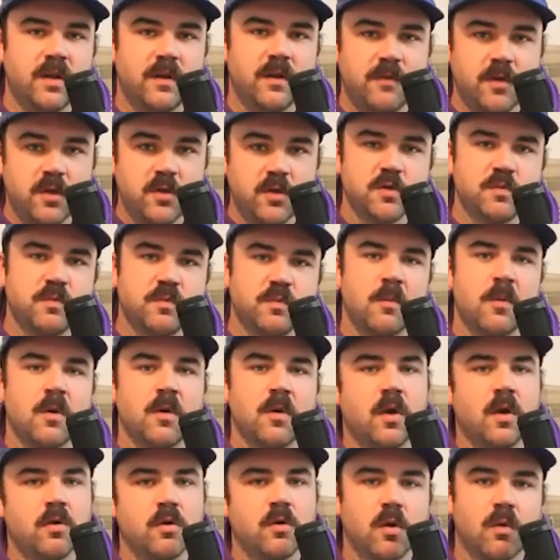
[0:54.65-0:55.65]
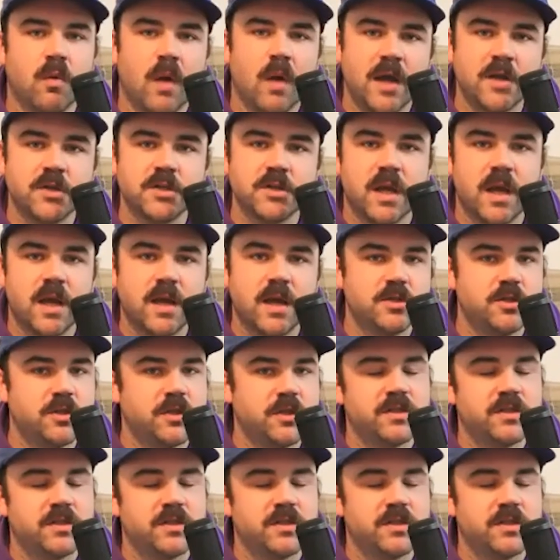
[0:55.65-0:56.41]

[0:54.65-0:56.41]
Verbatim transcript: And if you use promo code Garage Guys,